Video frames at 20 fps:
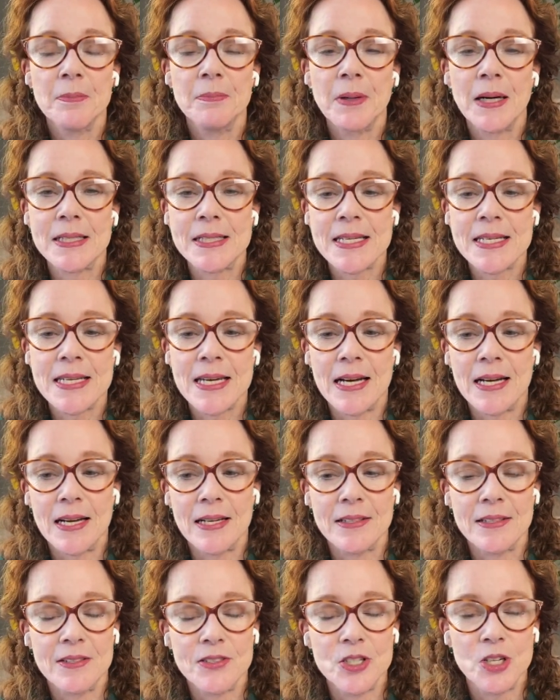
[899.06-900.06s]
But
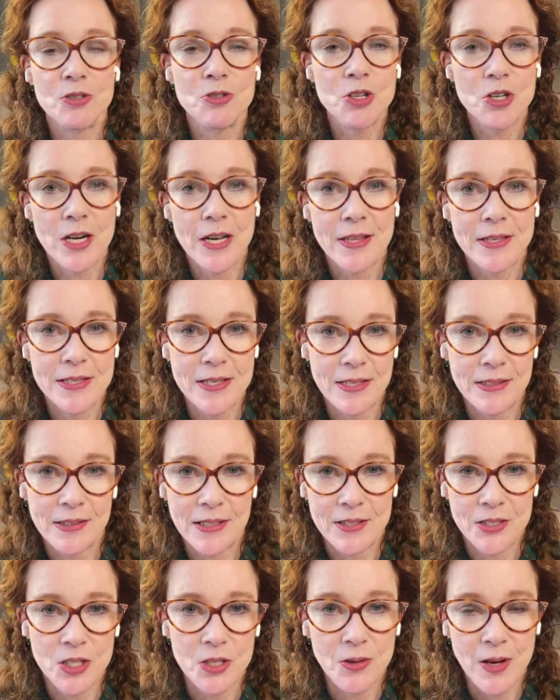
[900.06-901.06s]
don't try this
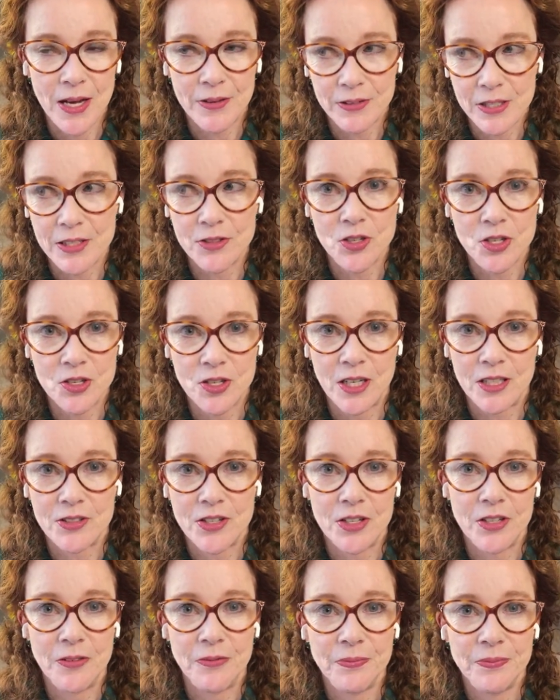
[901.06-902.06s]
unless you have an
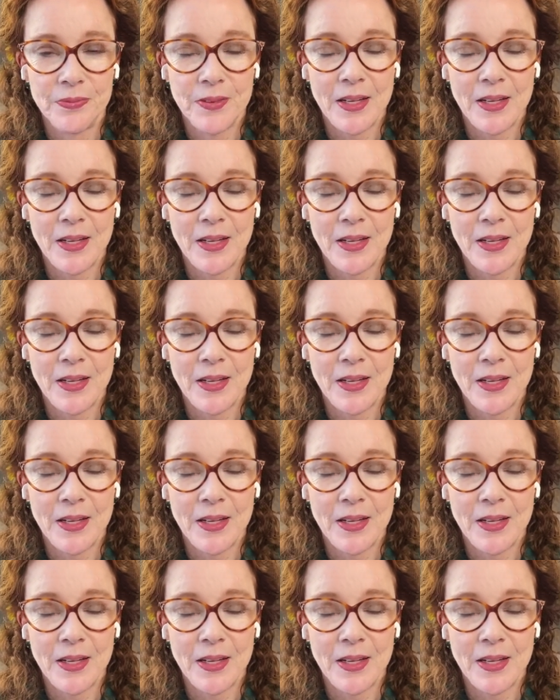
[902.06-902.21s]
instructor.